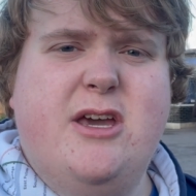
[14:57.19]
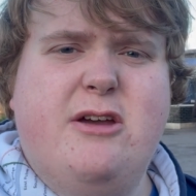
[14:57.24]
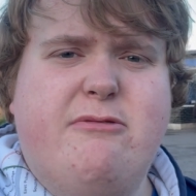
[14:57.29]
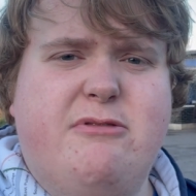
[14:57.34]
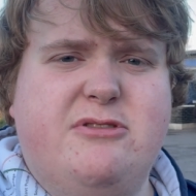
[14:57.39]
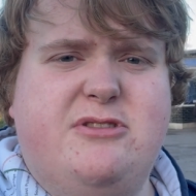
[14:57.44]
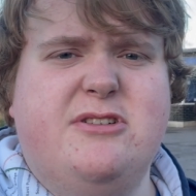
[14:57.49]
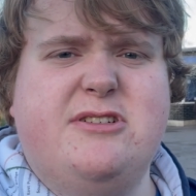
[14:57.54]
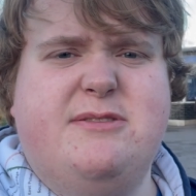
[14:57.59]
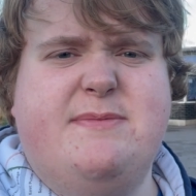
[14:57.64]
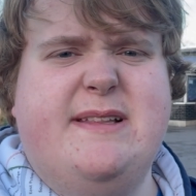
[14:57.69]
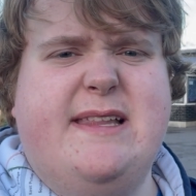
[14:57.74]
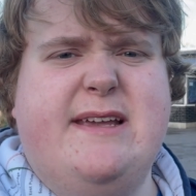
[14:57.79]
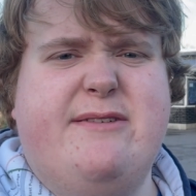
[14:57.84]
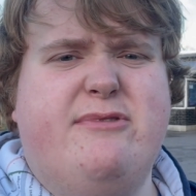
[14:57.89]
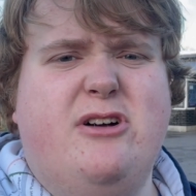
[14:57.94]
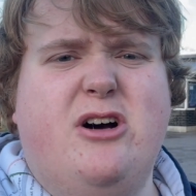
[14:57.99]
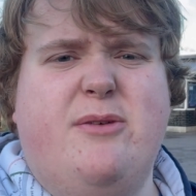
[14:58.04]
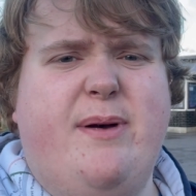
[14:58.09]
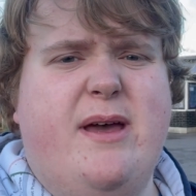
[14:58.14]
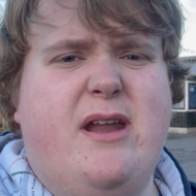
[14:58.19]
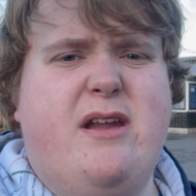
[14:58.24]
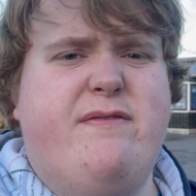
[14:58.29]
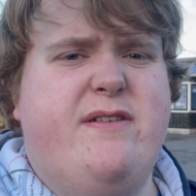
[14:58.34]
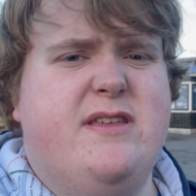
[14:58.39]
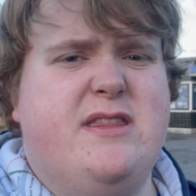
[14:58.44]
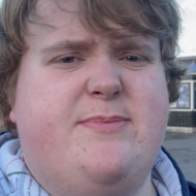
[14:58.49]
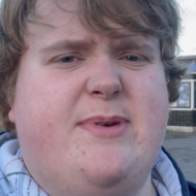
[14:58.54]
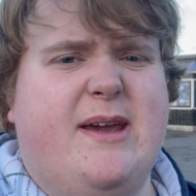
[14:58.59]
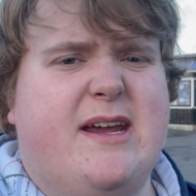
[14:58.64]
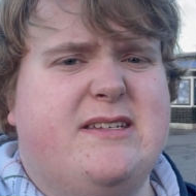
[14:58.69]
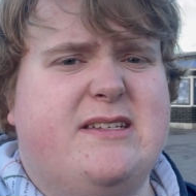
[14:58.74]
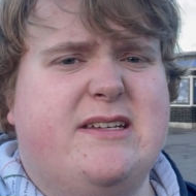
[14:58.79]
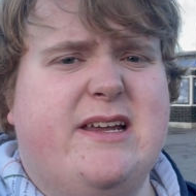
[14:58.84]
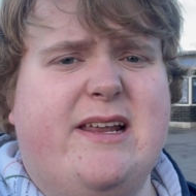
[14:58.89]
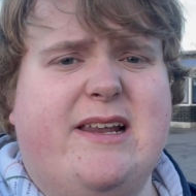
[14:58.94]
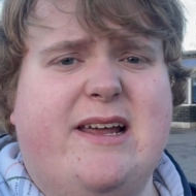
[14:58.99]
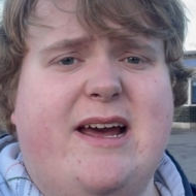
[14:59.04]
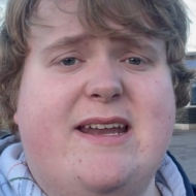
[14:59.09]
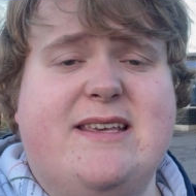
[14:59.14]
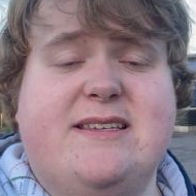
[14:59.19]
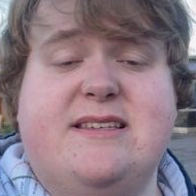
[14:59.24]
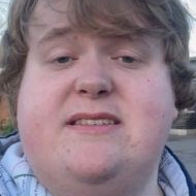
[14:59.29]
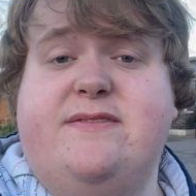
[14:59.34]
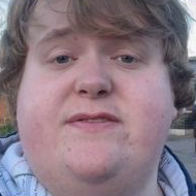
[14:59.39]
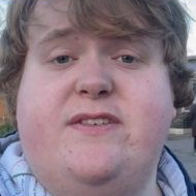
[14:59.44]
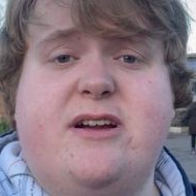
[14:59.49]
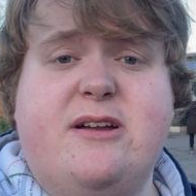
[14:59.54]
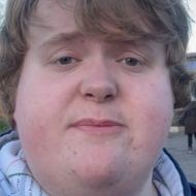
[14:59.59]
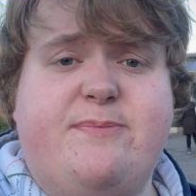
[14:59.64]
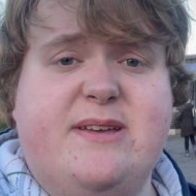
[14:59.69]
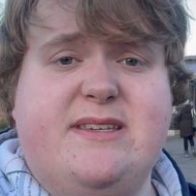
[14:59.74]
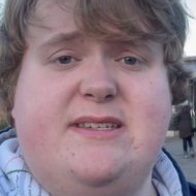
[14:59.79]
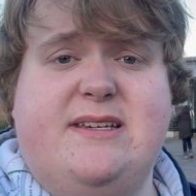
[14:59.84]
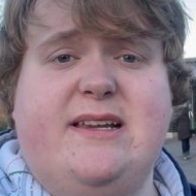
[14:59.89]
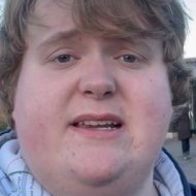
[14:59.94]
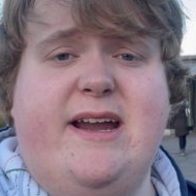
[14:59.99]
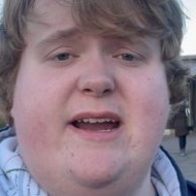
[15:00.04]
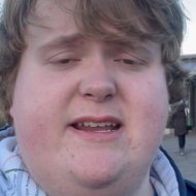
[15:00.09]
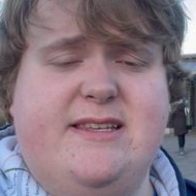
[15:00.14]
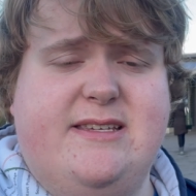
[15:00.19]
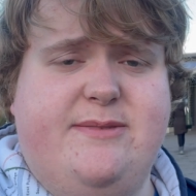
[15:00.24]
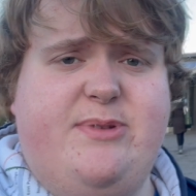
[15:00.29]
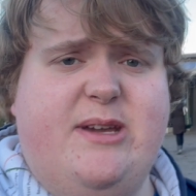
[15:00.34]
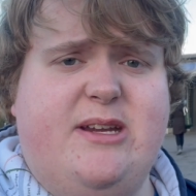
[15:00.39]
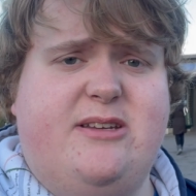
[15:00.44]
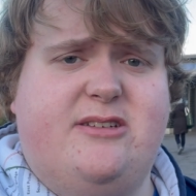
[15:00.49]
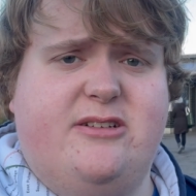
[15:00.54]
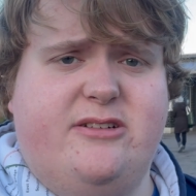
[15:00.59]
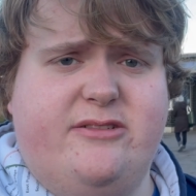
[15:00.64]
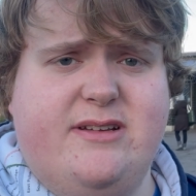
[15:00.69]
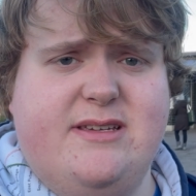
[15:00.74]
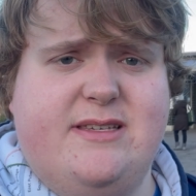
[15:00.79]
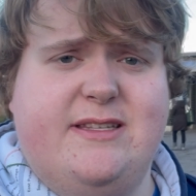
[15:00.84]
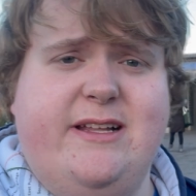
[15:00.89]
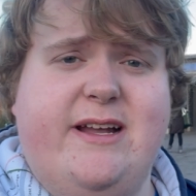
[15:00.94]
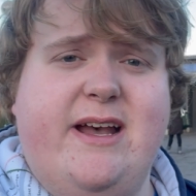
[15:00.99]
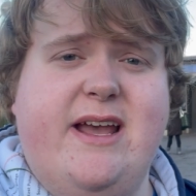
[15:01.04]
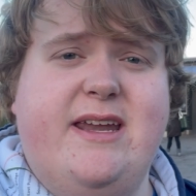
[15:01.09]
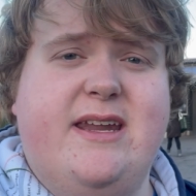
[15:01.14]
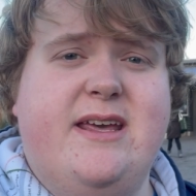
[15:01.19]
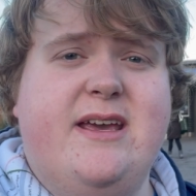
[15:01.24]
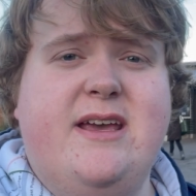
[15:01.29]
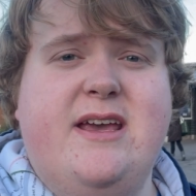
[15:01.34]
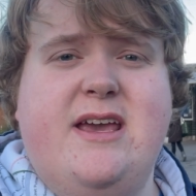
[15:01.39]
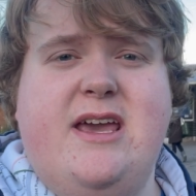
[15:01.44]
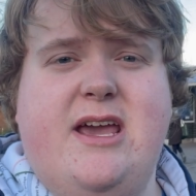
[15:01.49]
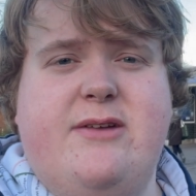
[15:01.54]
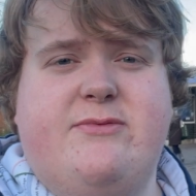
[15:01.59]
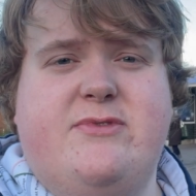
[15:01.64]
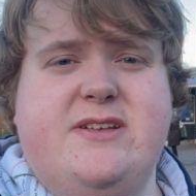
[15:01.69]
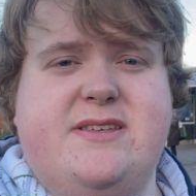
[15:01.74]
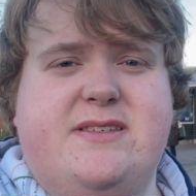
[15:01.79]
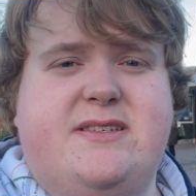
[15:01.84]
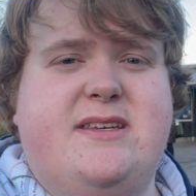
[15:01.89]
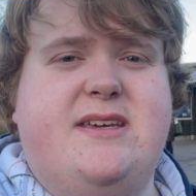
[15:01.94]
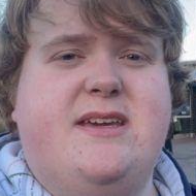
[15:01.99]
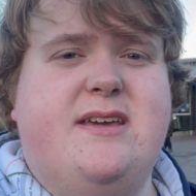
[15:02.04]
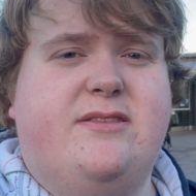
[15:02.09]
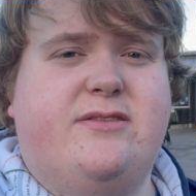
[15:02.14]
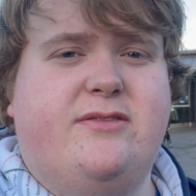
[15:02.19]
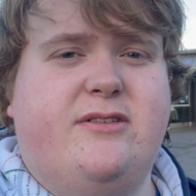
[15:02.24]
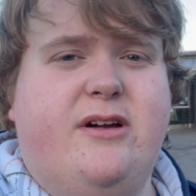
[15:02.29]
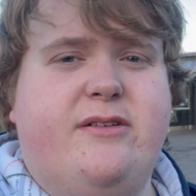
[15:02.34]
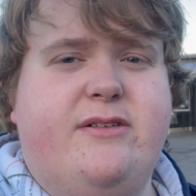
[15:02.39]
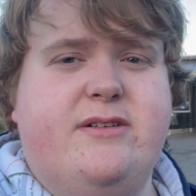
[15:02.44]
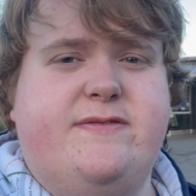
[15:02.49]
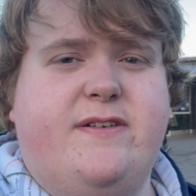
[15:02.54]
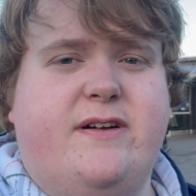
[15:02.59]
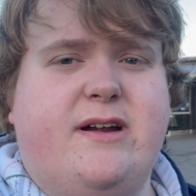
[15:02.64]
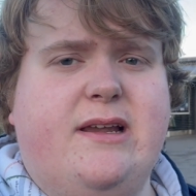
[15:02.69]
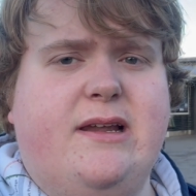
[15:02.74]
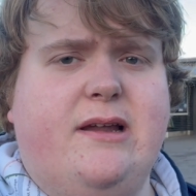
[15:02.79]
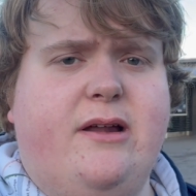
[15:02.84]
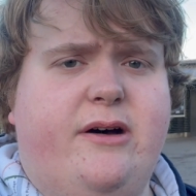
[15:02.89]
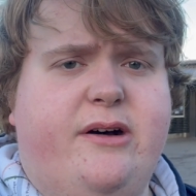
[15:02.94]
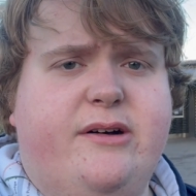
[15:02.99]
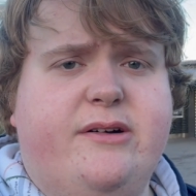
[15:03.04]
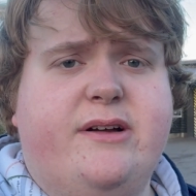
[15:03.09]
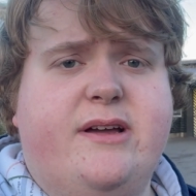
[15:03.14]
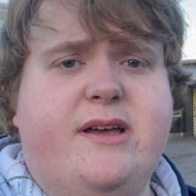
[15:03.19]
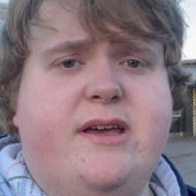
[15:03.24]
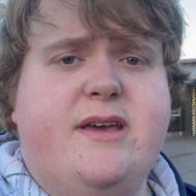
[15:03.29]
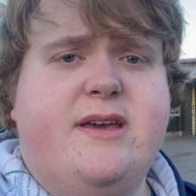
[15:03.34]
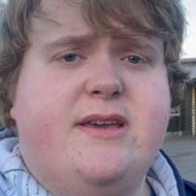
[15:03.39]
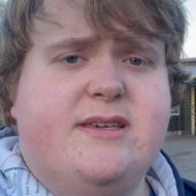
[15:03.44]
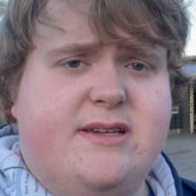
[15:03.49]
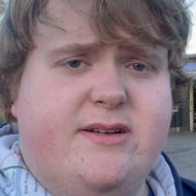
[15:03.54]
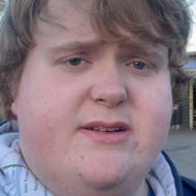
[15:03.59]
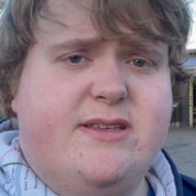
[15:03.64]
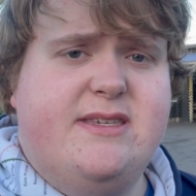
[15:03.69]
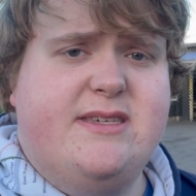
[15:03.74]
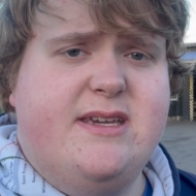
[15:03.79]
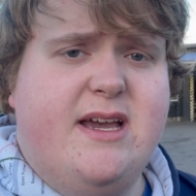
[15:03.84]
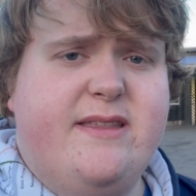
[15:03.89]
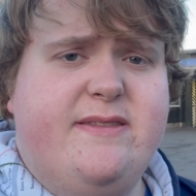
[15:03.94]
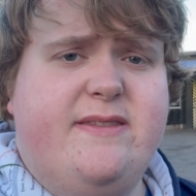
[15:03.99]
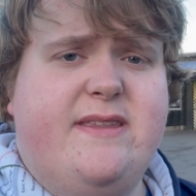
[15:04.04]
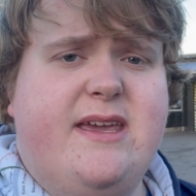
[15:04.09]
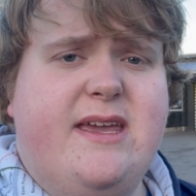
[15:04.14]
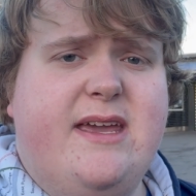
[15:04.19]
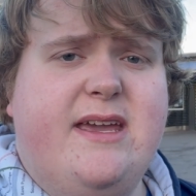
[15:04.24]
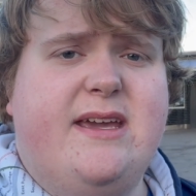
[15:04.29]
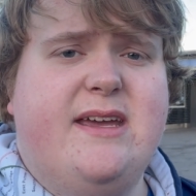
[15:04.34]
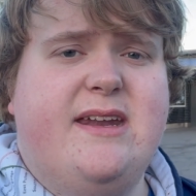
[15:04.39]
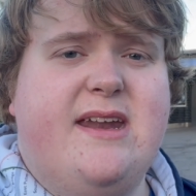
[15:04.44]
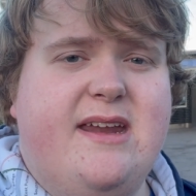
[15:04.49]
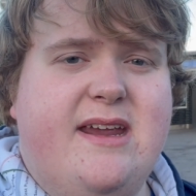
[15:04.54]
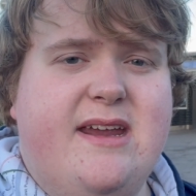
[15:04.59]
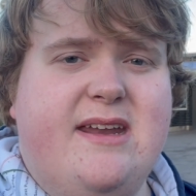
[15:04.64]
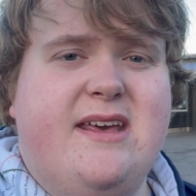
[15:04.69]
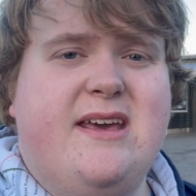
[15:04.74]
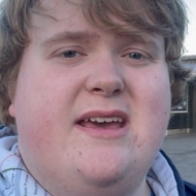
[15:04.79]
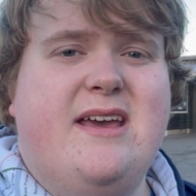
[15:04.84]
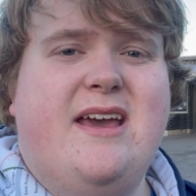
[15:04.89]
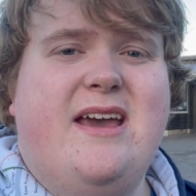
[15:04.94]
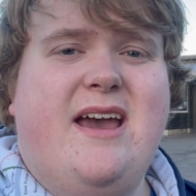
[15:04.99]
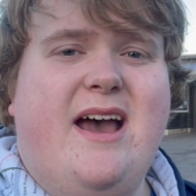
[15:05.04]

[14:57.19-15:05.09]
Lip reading: which ultimately will benefit the Piccadilly Line, as it's a very busy It's a big tourist line, it runs to Heathrow, it's very long, so it's certainly going to need it.